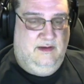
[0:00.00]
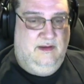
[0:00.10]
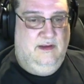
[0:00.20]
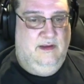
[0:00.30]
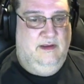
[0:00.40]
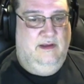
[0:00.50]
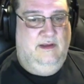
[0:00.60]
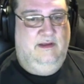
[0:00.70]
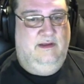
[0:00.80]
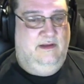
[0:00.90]

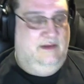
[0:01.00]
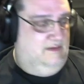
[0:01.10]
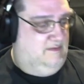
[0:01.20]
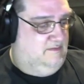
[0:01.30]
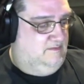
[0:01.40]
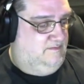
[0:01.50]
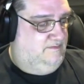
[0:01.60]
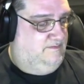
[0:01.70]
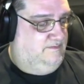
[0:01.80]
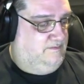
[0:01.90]

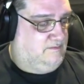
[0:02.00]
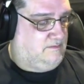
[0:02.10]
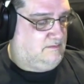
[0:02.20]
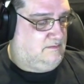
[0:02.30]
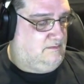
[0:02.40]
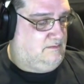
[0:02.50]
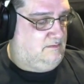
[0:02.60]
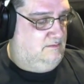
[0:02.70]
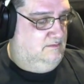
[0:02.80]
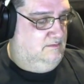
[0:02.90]

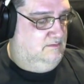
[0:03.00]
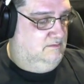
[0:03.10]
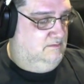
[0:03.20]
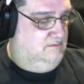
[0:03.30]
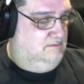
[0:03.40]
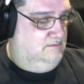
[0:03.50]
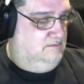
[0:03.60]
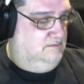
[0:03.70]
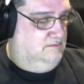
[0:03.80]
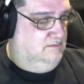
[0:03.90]

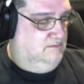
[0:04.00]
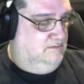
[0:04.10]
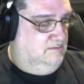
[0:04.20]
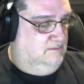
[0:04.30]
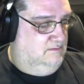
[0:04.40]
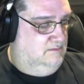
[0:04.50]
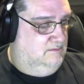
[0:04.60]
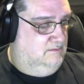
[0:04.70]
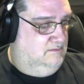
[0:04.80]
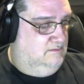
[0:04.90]

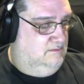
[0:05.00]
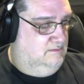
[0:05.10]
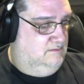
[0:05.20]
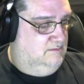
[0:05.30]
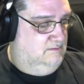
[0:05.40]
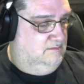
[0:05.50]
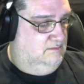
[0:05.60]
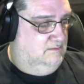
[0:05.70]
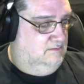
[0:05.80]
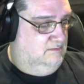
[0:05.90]

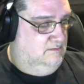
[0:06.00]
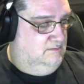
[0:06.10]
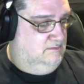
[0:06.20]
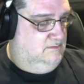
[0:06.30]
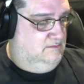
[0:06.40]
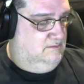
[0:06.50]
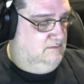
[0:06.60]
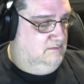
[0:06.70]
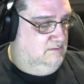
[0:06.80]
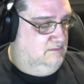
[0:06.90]

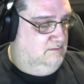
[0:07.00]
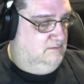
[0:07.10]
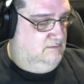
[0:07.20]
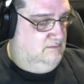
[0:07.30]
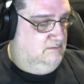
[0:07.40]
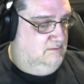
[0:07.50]
The person shown says nothing.